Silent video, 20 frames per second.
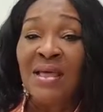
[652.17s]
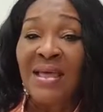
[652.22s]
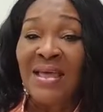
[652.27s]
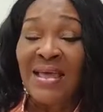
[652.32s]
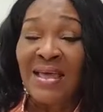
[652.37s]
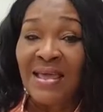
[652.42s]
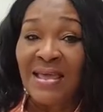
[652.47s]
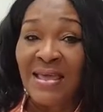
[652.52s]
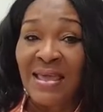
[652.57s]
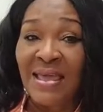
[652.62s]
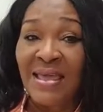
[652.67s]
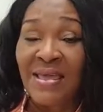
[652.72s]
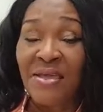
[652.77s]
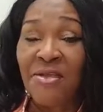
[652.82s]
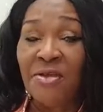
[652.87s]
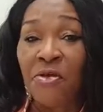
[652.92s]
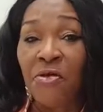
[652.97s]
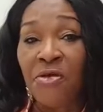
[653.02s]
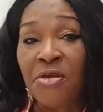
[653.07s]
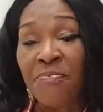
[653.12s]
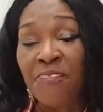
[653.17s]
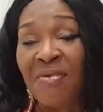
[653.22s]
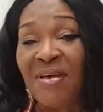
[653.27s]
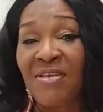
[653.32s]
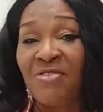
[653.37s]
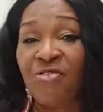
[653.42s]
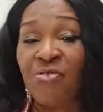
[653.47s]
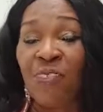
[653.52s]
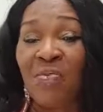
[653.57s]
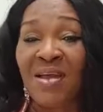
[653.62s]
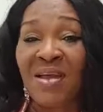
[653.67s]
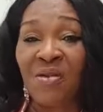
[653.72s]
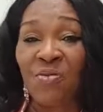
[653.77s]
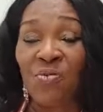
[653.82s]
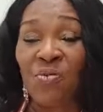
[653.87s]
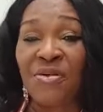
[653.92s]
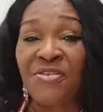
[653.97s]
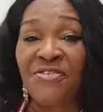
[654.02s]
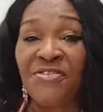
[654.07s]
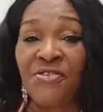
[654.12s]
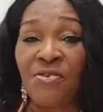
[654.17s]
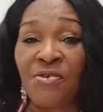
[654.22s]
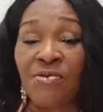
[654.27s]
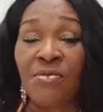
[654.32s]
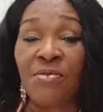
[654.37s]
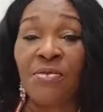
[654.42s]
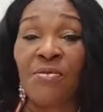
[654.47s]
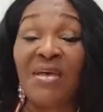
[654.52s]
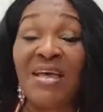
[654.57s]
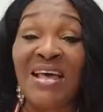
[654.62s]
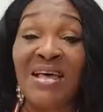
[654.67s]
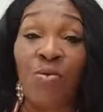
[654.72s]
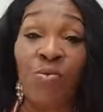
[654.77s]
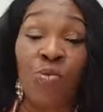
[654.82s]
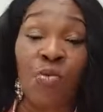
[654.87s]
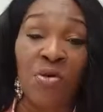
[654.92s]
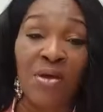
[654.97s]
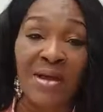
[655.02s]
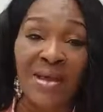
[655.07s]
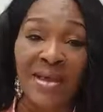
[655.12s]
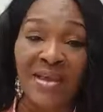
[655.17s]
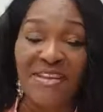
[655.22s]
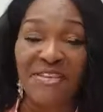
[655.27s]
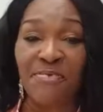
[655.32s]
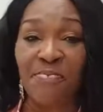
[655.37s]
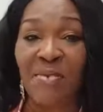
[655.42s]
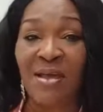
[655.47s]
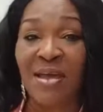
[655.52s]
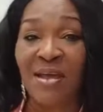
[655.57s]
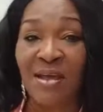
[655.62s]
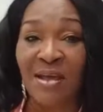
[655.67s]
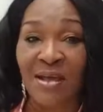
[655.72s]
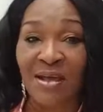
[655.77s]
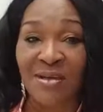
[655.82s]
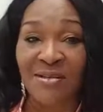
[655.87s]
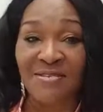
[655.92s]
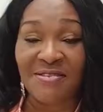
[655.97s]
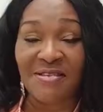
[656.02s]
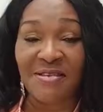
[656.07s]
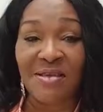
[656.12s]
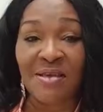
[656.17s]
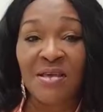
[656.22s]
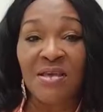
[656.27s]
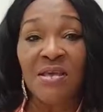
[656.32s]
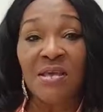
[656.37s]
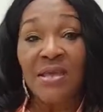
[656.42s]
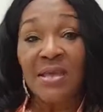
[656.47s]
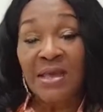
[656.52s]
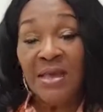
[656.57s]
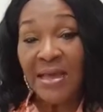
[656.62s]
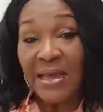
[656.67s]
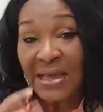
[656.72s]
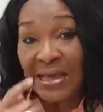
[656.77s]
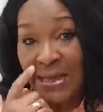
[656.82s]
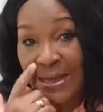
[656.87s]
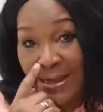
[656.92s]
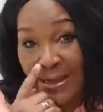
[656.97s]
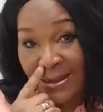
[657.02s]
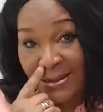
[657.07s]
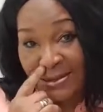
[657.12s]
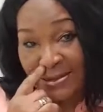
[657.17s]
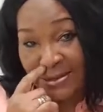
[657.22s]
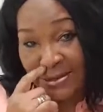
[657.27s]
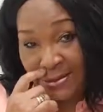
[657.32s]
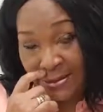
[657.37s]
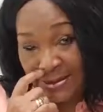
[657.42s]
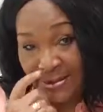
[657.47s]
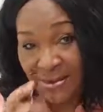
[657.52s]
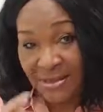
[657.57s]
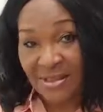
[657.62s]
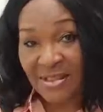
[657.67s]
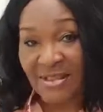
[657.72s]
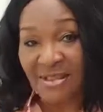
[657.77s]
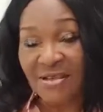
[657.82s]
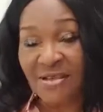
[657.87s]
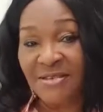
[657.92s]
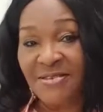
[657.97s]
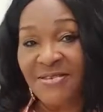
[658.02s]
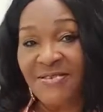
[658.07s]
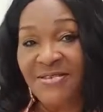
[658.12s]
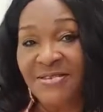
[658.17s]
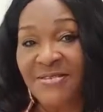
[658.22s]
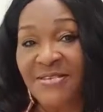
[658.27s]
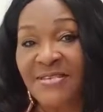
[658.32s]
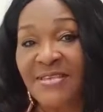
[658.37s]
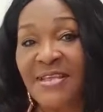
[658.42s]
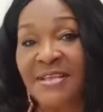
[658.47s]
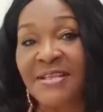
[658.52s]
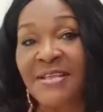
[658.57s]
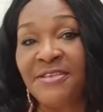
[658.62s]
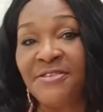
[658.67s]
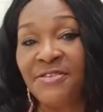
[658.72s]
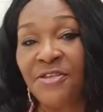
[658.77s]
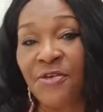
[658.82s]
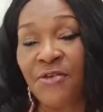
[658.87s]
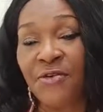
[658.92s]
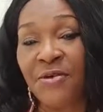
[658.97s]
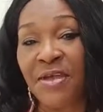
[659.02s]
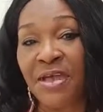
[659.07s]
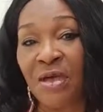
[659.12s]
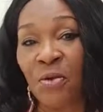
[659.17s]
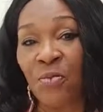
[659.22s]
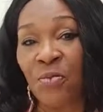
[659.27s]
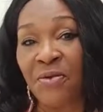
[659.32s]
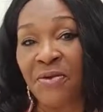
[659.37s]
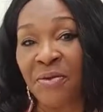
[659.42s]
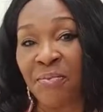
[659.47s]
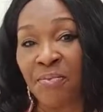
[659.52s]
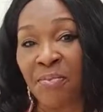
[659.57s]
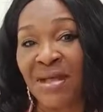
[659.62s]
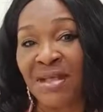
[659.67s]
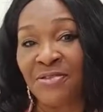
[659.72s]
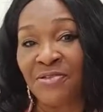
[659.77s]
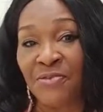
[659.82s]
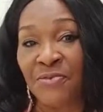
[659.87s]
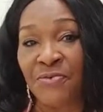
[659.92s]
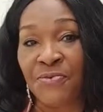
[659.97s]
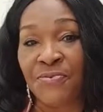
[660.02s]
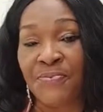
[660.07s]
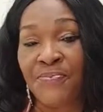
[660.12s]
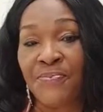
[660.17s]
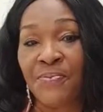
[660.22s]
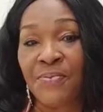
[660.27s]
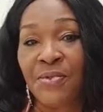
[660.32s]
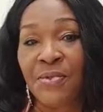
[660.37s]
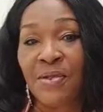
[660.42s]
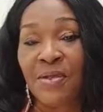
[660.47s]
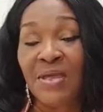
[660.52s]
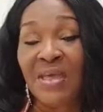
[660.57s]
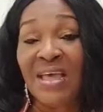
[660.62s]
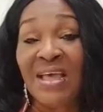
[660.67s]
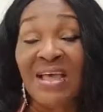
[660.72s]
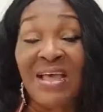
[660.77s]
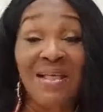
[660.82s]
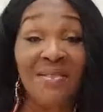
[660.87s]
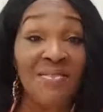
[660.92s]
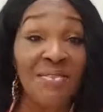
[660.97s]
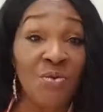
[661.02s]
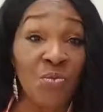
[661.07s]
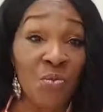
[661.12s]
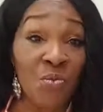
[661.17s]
Again, going back to my question and what aches my heart, had Senator Ekweremadu and the